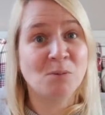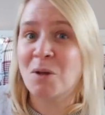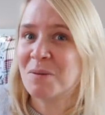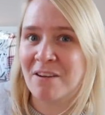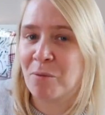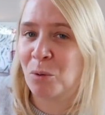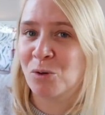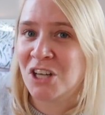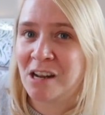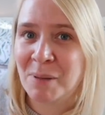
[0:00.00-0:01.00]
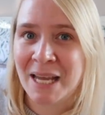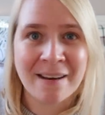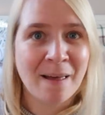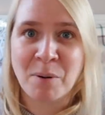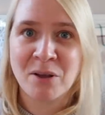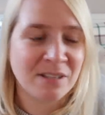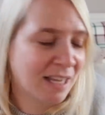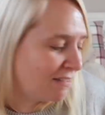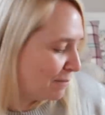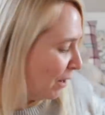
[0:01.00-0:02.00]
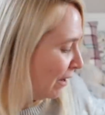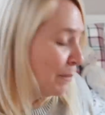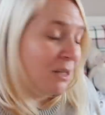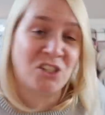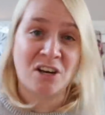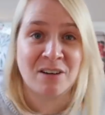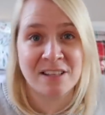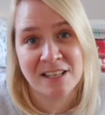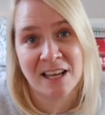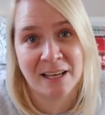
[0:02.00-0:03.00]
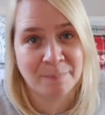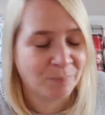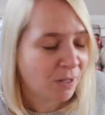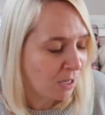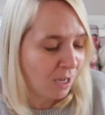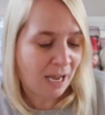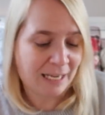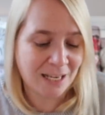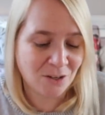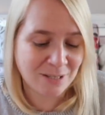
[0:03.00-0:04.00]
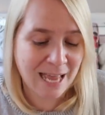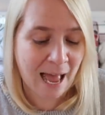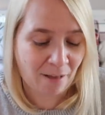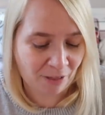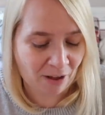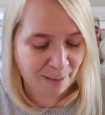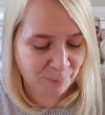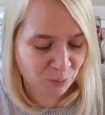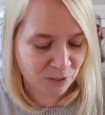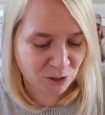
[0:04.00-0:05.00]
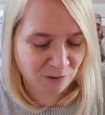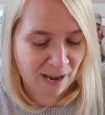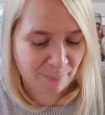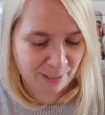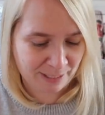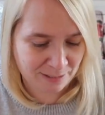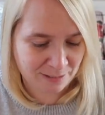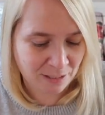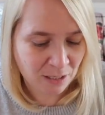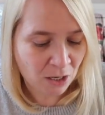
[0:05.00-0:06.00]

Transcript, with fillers: Sometimes I have a prawn chow mein and that blows Steve's mind, but it's generally the same. Can you tell that I am a creature of habit?